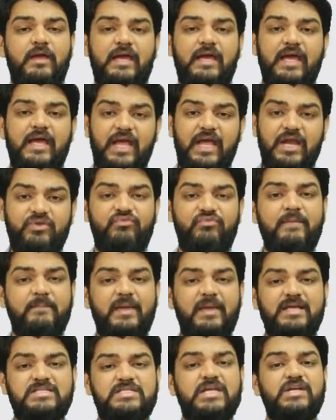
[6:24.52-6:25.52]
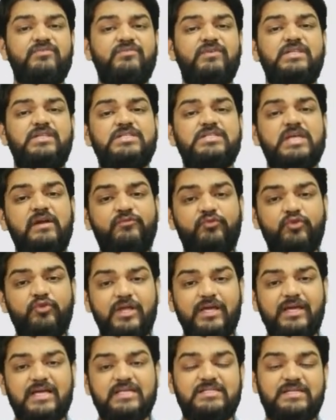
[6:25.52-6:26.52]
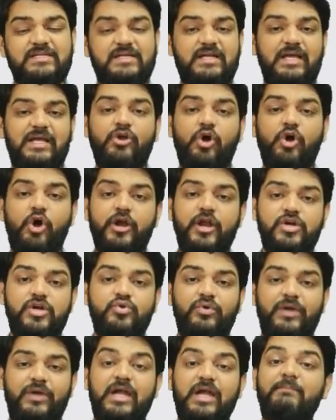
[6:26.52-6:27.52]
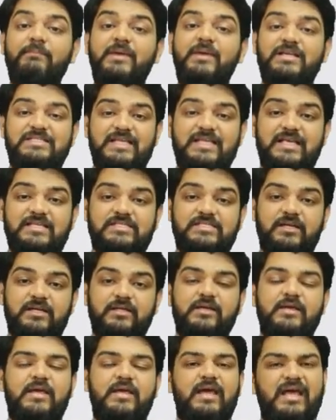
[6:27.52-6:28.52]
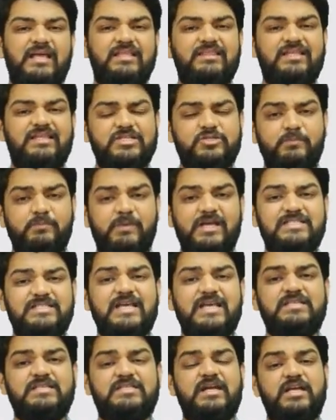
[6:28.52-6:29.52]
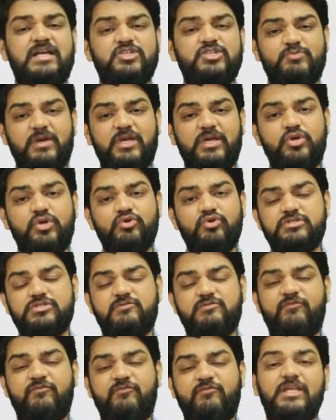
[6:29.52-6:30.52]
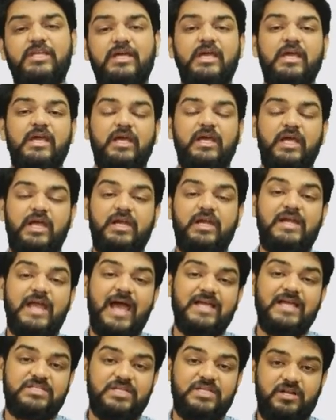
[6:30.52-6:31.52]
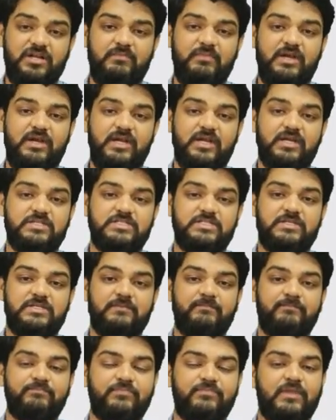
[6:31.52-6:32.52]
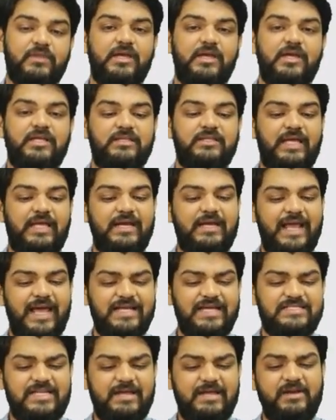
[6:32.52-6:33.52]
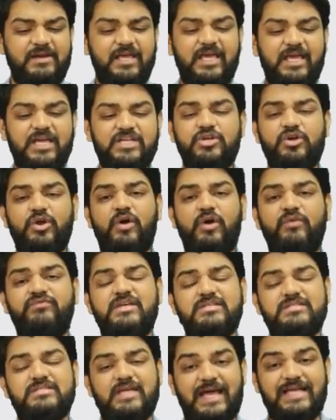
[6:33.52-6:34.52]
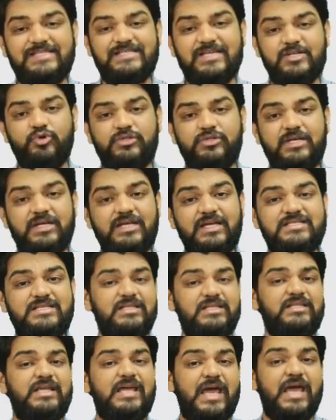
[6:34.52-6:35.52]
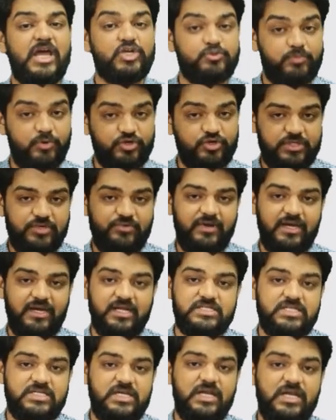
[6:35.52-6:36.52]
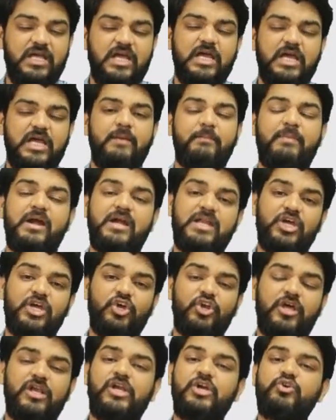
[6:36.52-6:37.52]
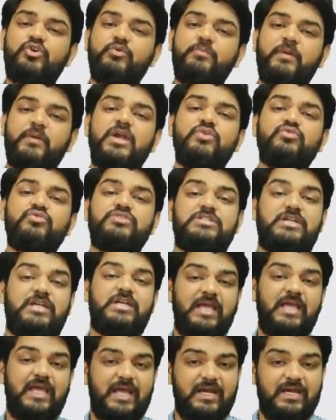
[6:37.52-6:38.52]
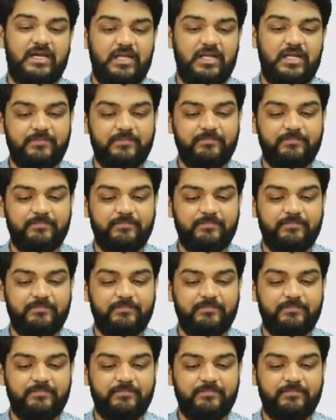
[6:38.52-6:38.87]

with the sulfuric acid in order to get mixed acid. And this mixed acid is being used for the dyes intermediates. Then next application of this HNO3 is in the explosive industry, particularly to produce TNT.